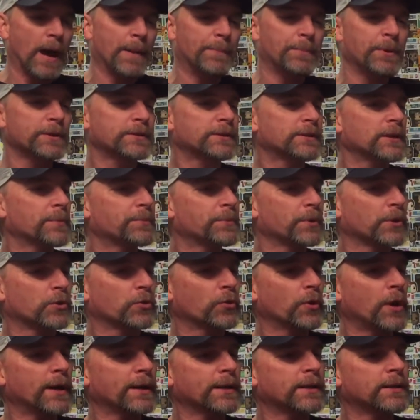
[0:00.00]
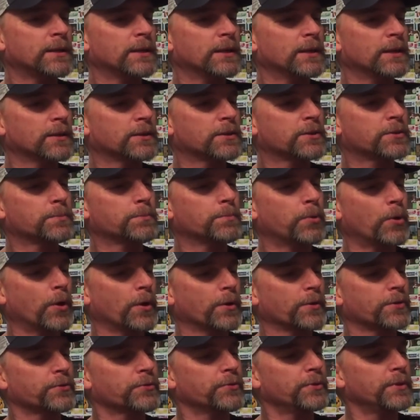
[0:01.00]
I picked up The Karate Kid
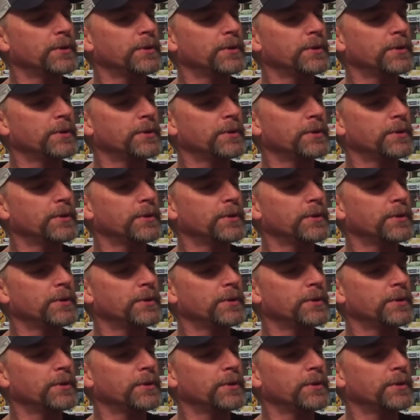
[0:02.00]
Part